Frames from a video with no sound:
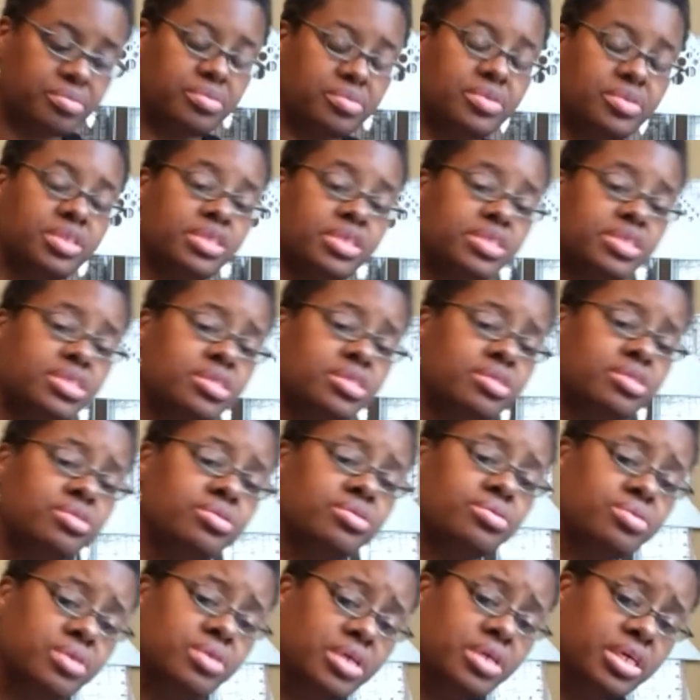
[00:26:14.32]

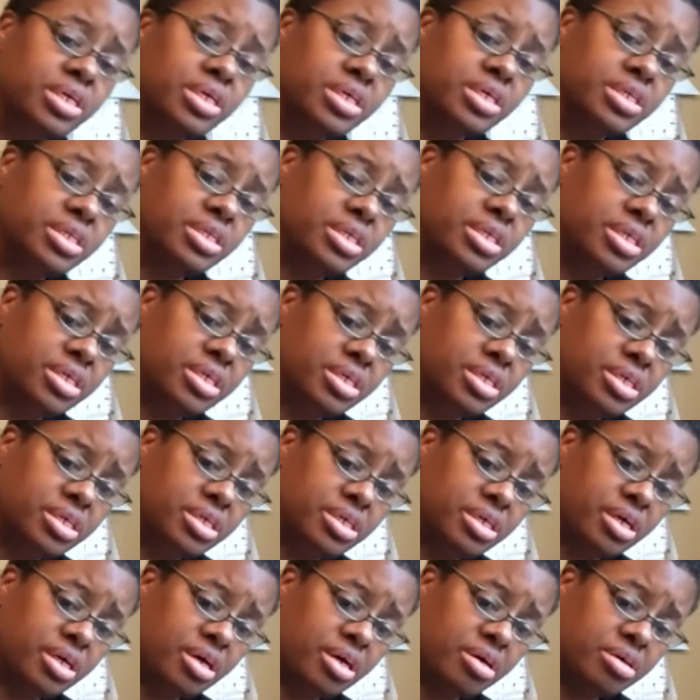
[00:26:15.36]
So
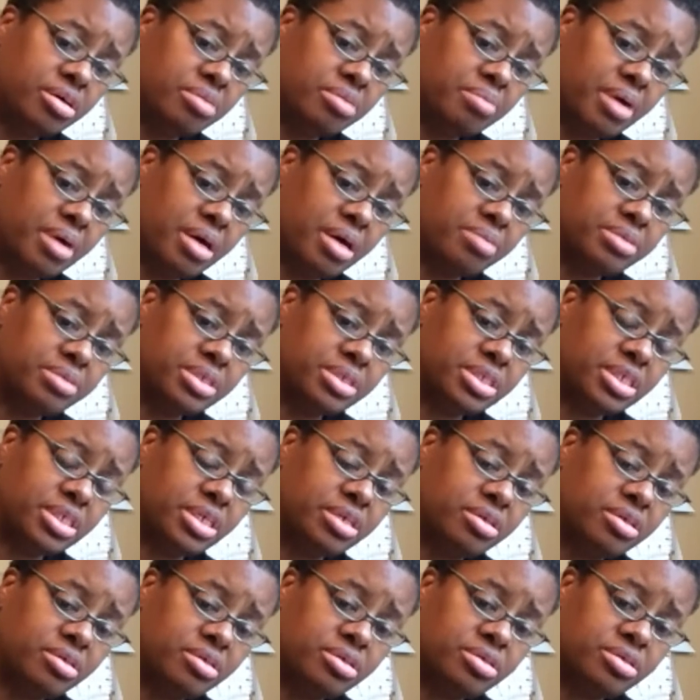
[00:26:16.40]
the objects
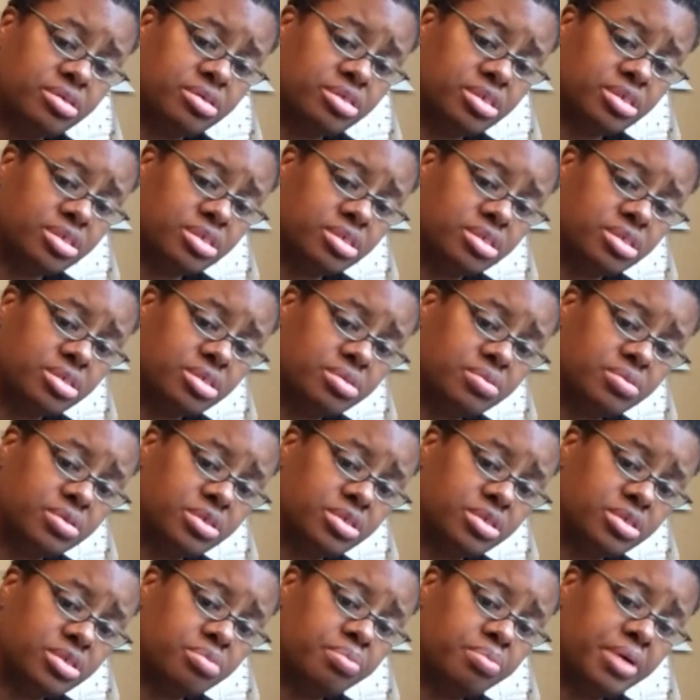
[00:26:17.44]
here are just,
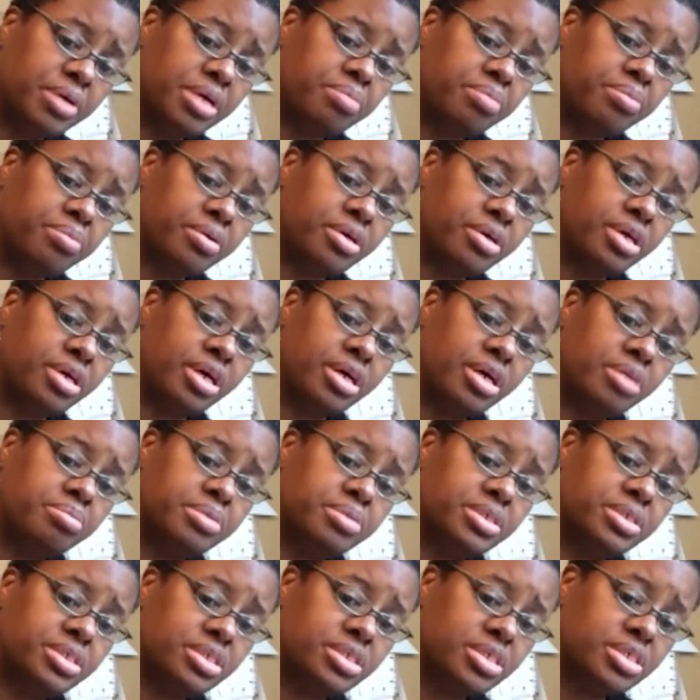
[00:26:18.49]
paper
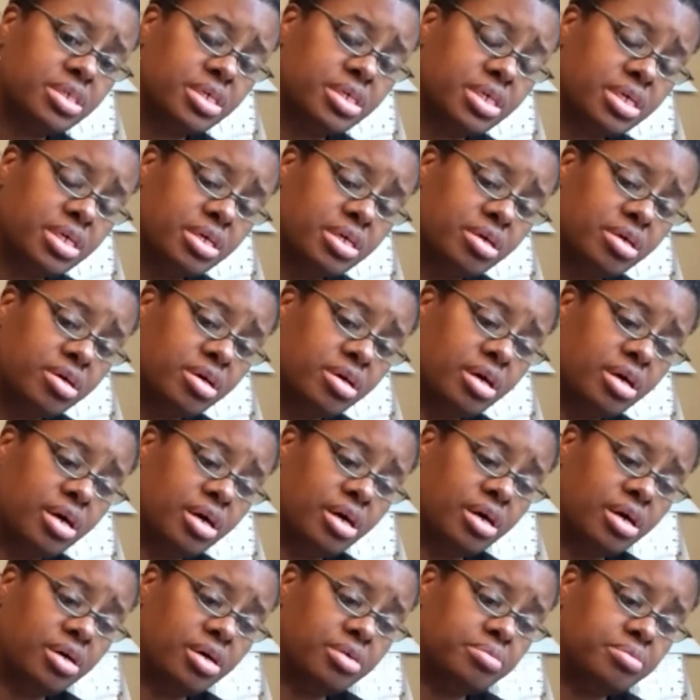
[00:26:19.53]
cups.
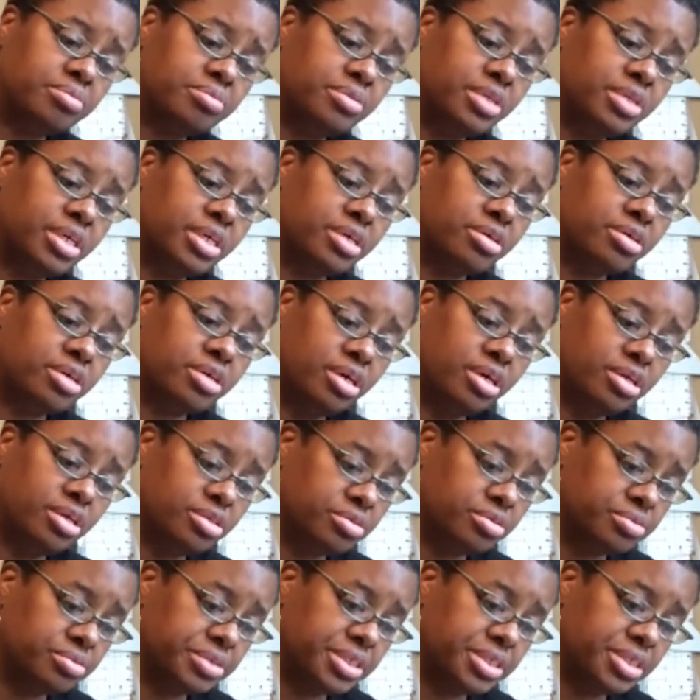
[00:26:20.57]
Their
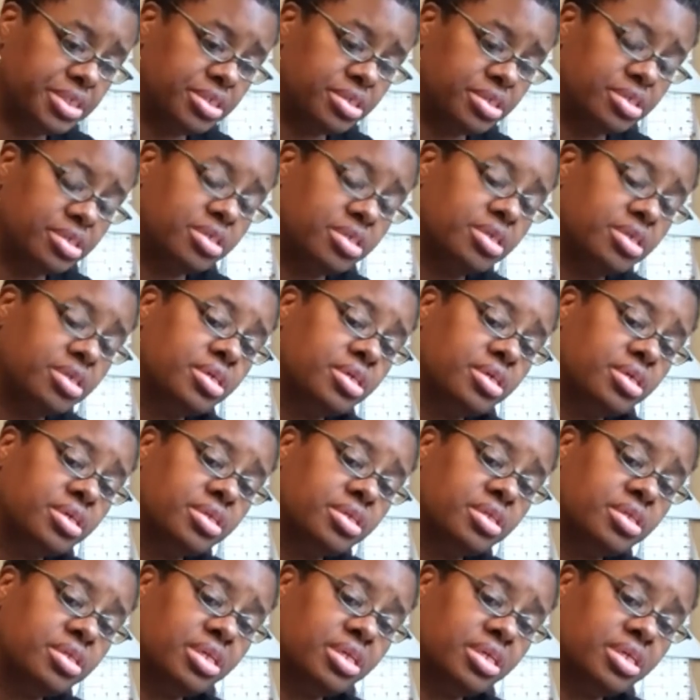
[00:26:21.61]
coloring
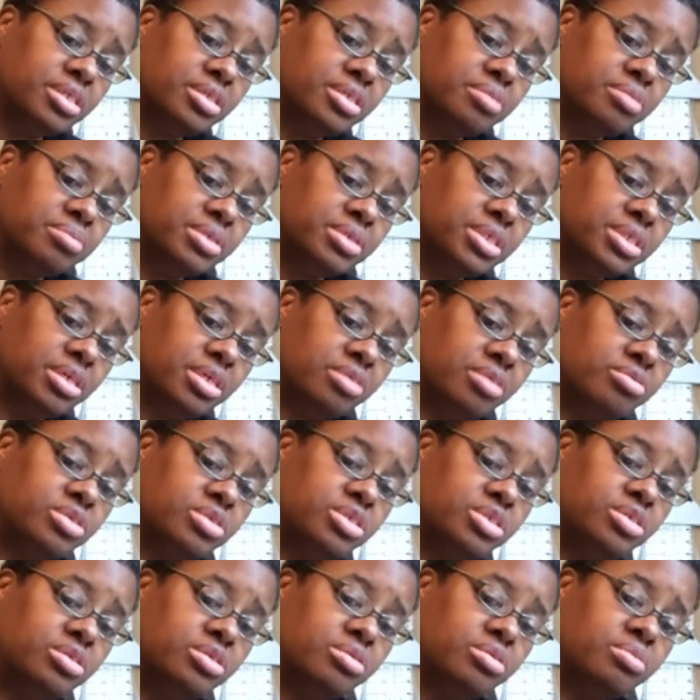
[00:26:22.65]
lend
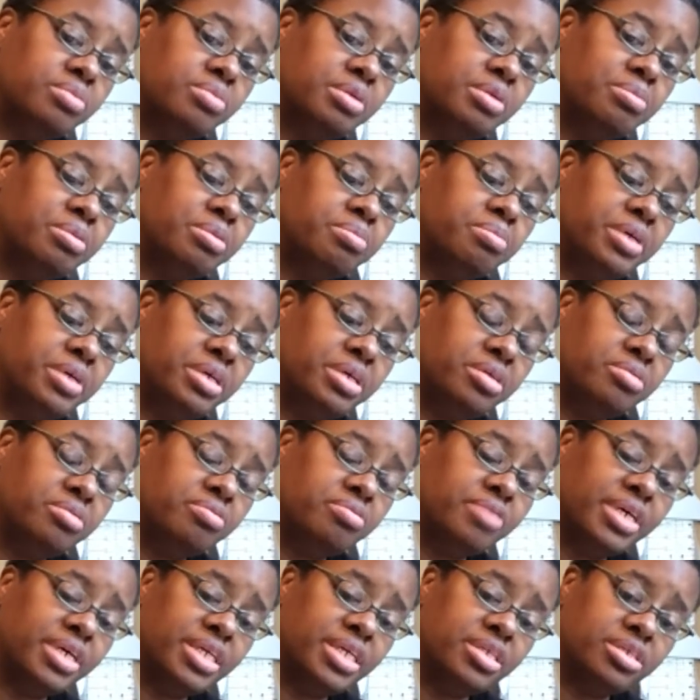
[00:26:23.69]
themselves to maybe being
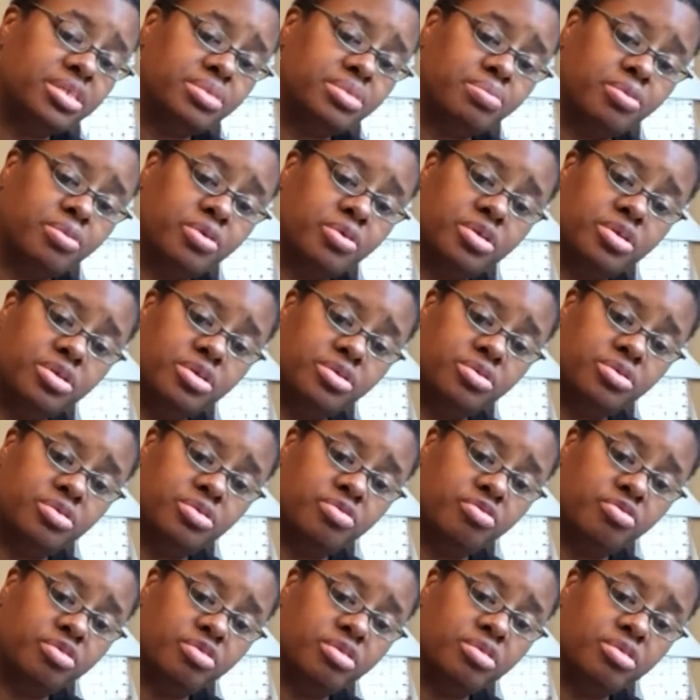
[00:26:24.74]
read as more
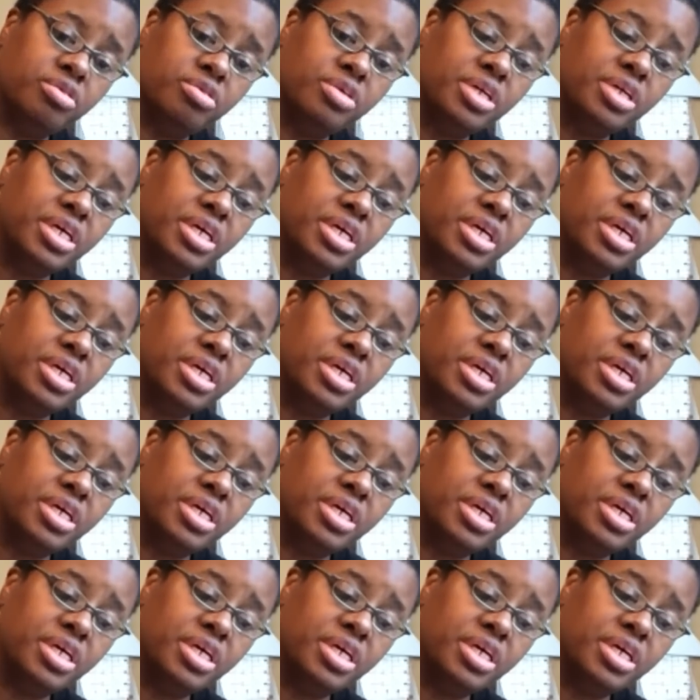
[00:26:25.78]
youthful.